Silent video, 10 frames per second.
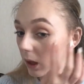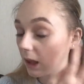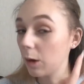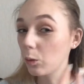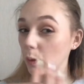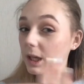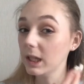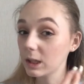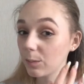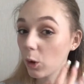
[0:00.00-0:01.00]
little
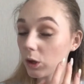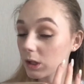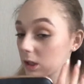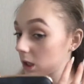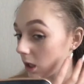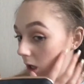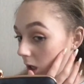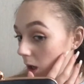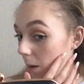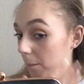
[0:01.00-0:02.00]
heat spots,
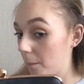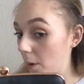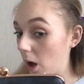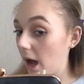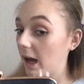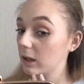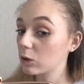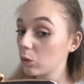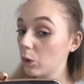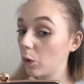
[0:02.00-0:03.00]
but it is
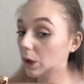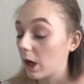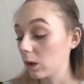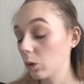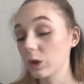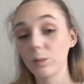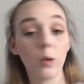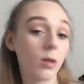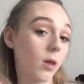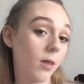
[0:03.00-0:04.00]
going on a lot
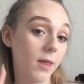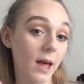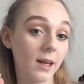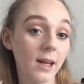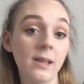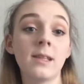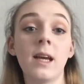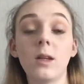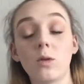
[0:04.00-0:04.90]
smoother than this side,